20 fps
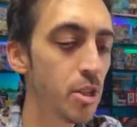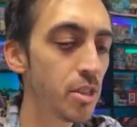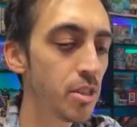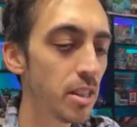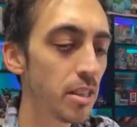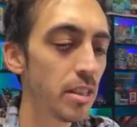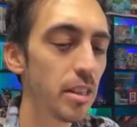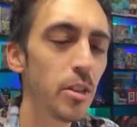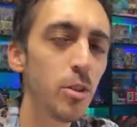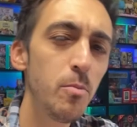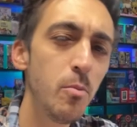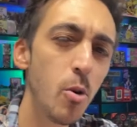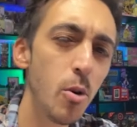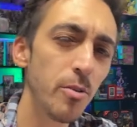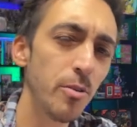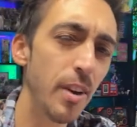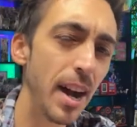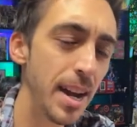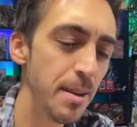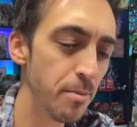just a little more
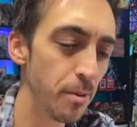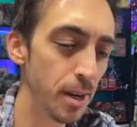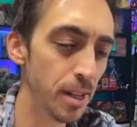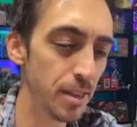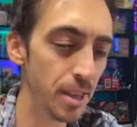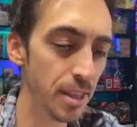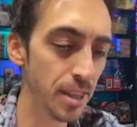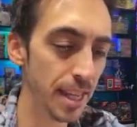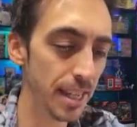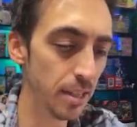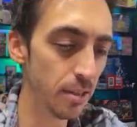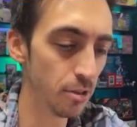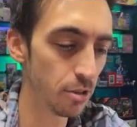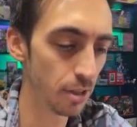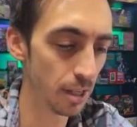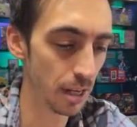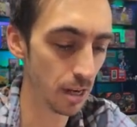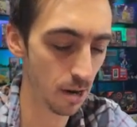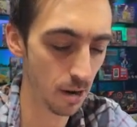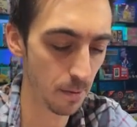vibrant than they
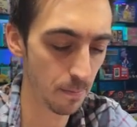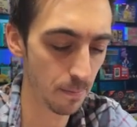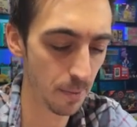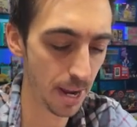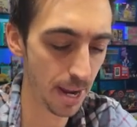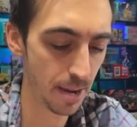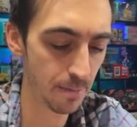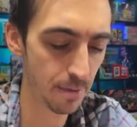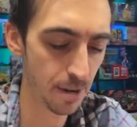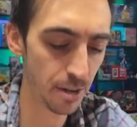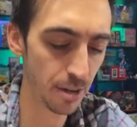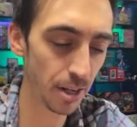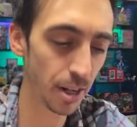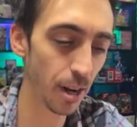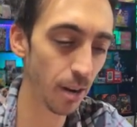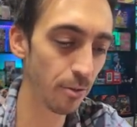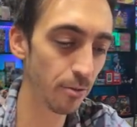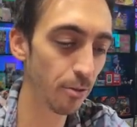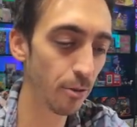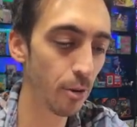usually are? Bam, another
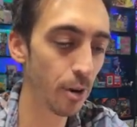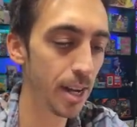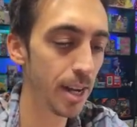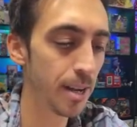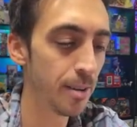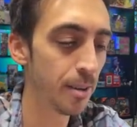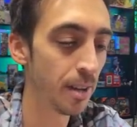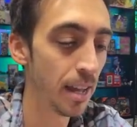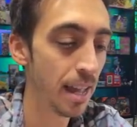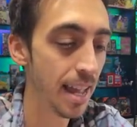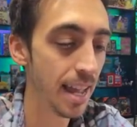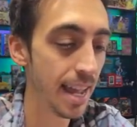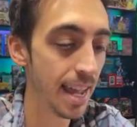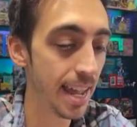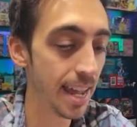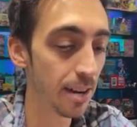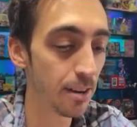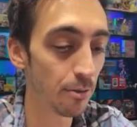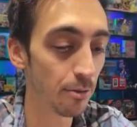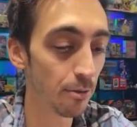code for you.
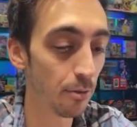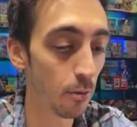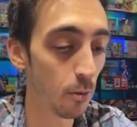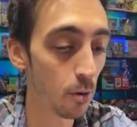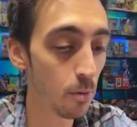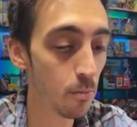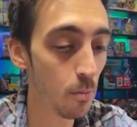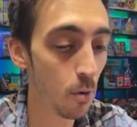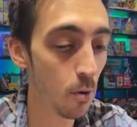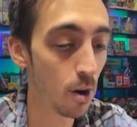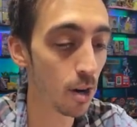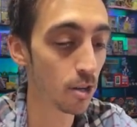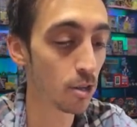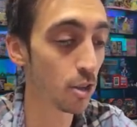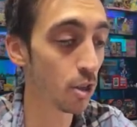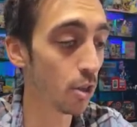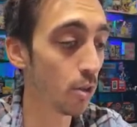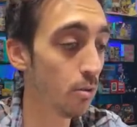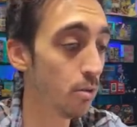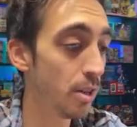And four more
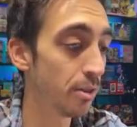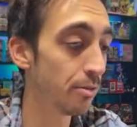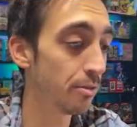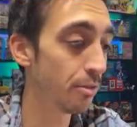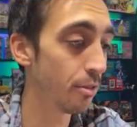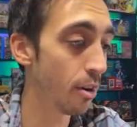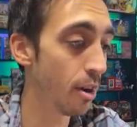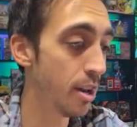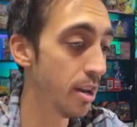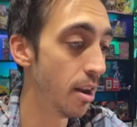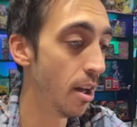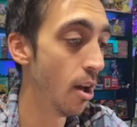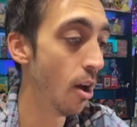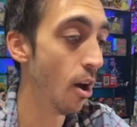to the front.